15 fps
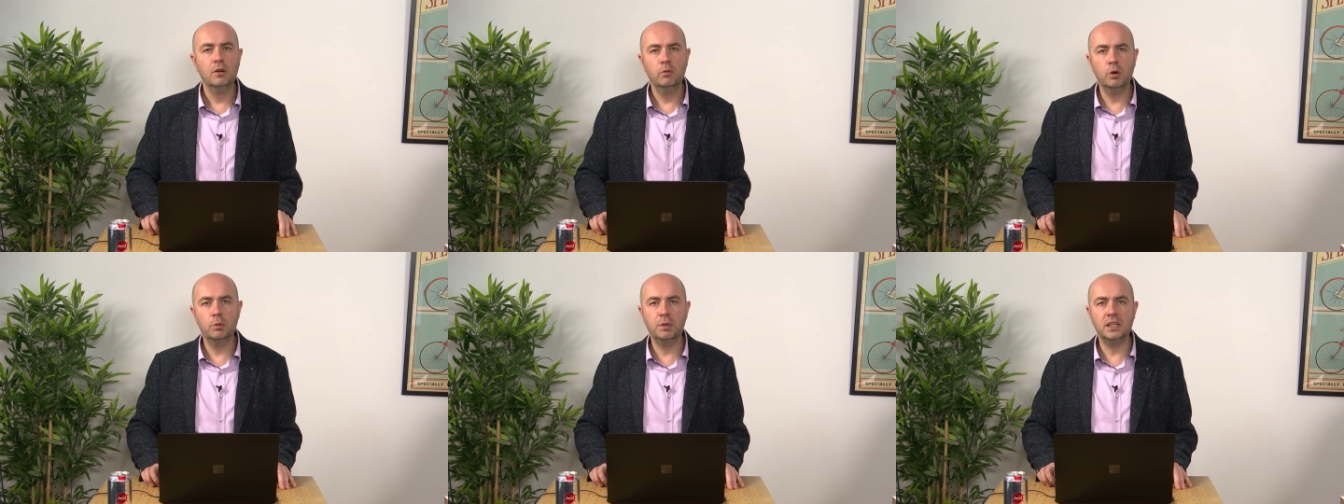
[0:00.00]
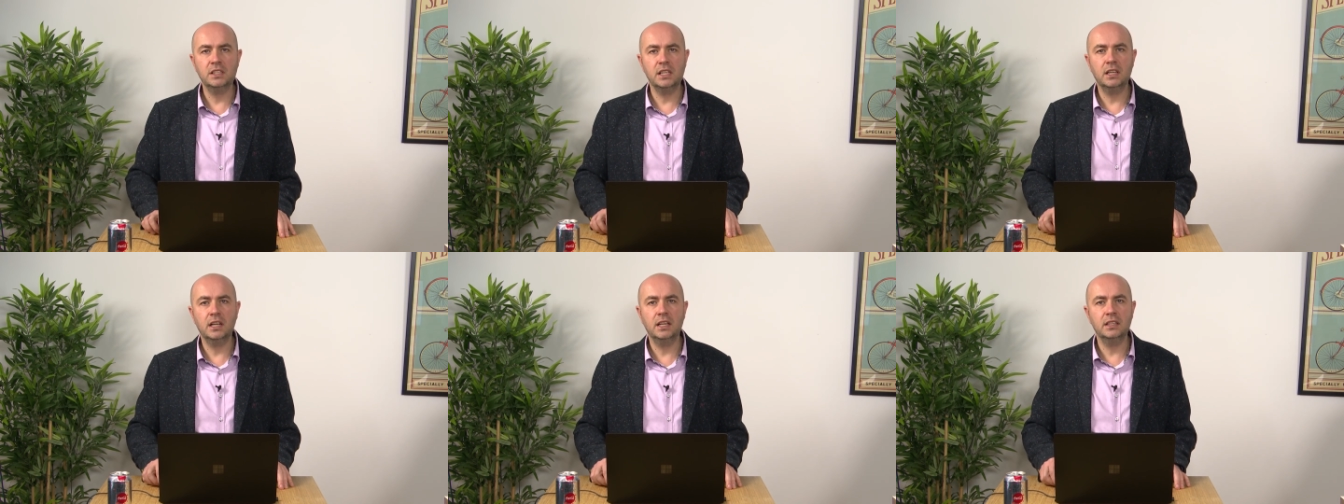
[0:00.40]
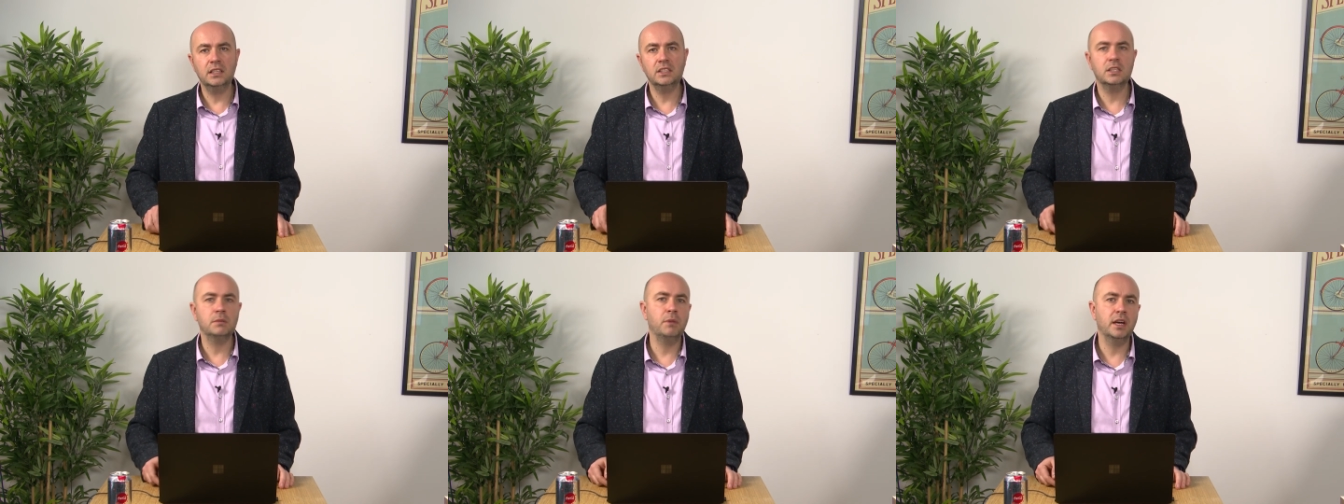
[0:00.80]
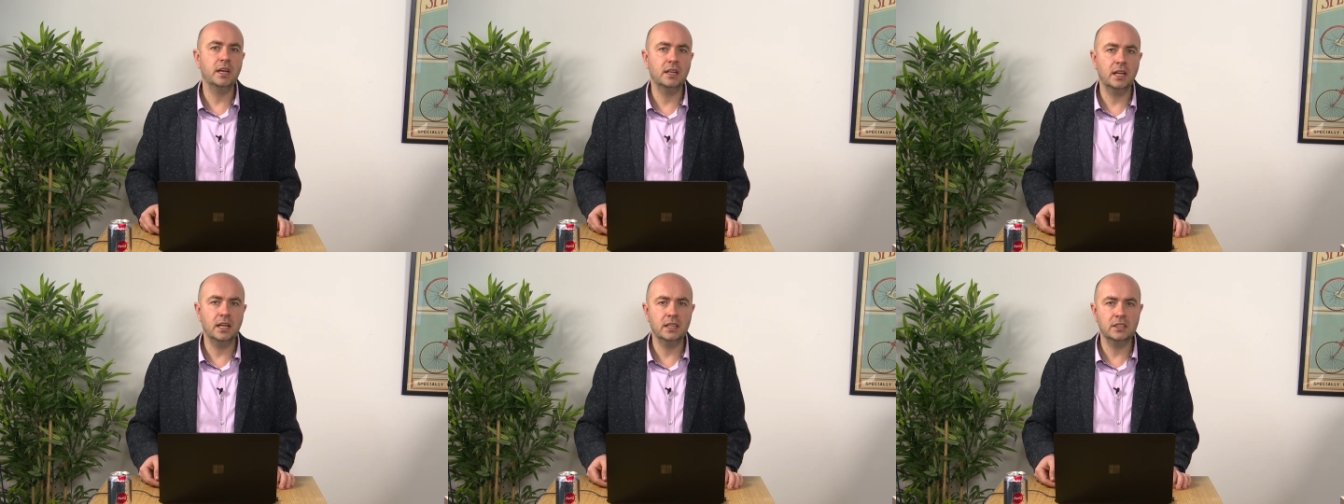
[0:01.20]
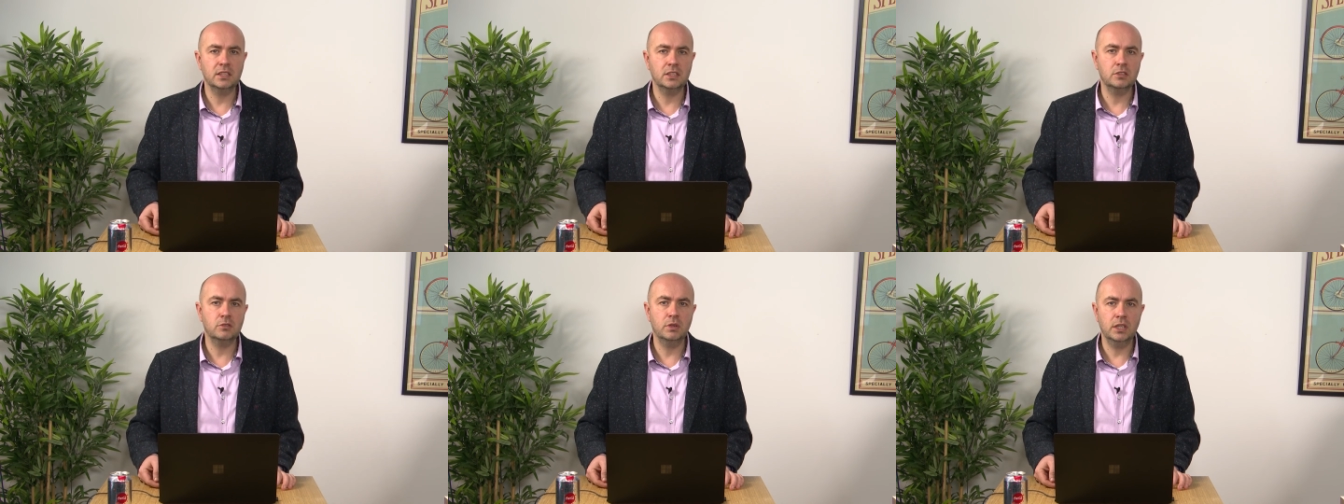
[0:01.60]
Workplace Analytics and My
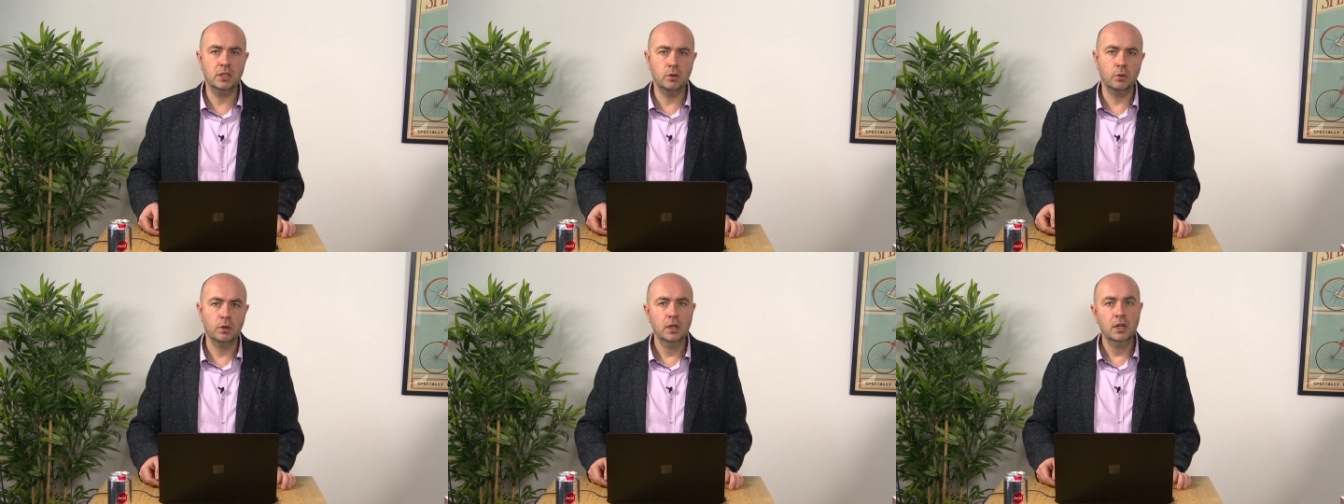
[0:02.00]
Analytics is really cool.